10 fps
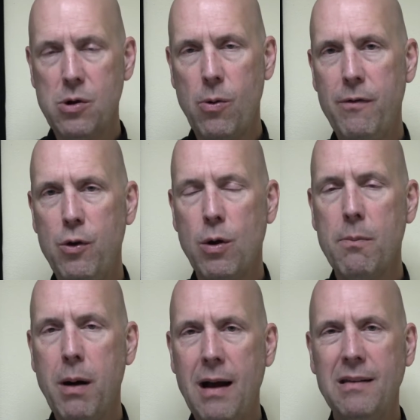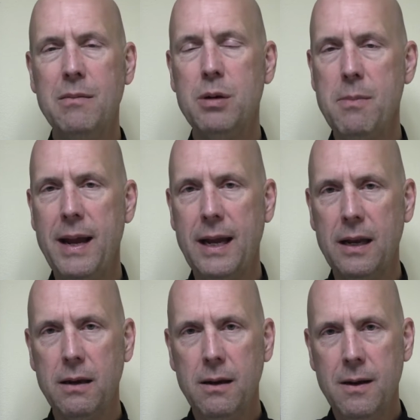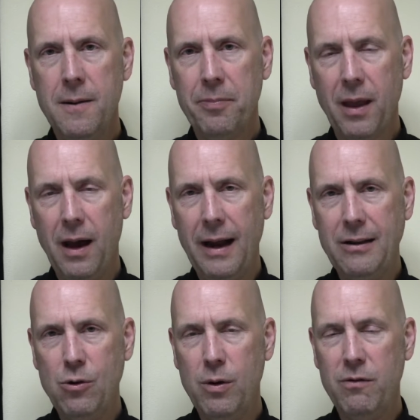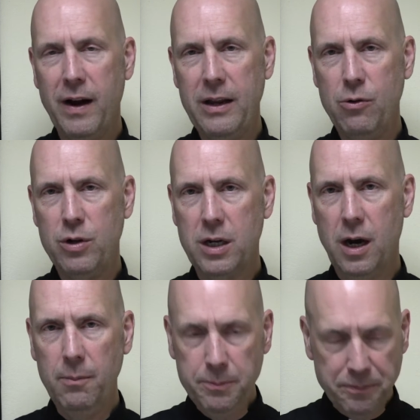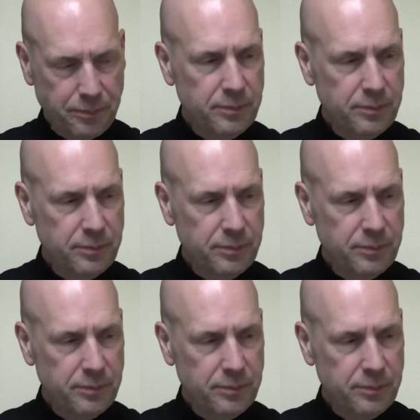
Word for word: So if you can possibly make it, uh, I do invite you to come.